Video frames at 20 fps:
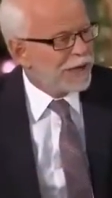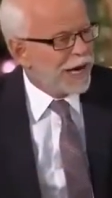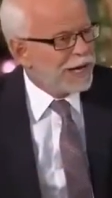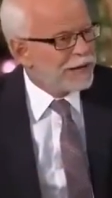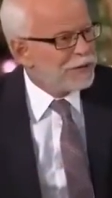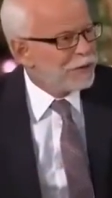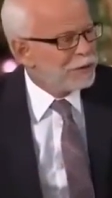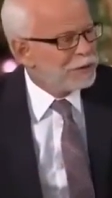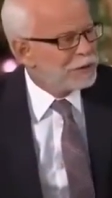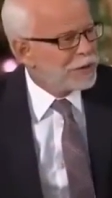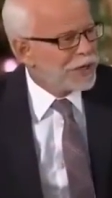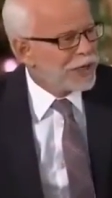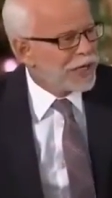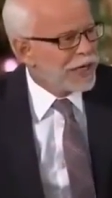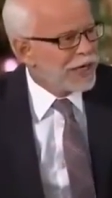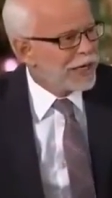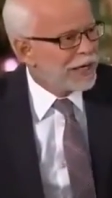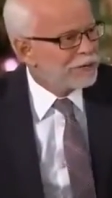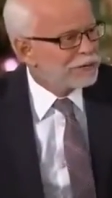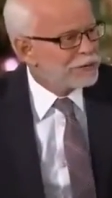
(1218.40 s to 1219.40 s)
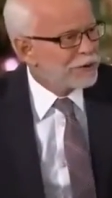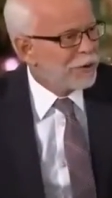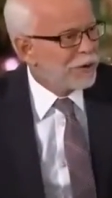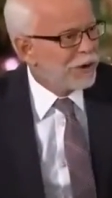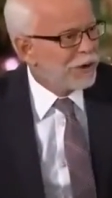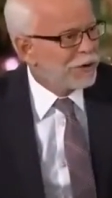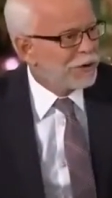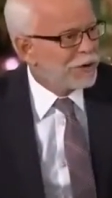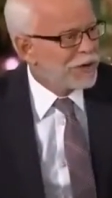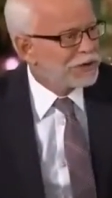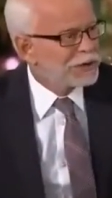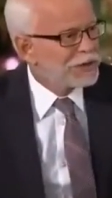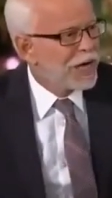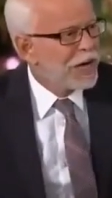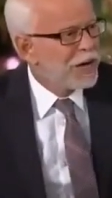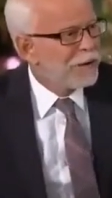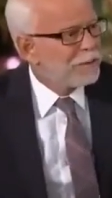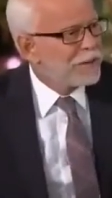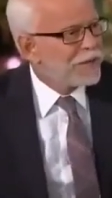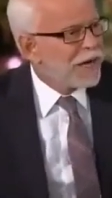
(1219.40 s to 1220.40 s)
I know you can't answer all of these,
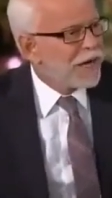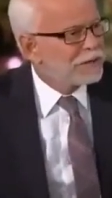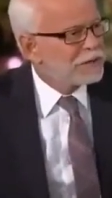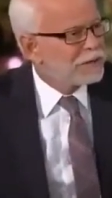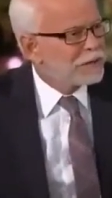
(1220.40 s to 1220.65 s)
but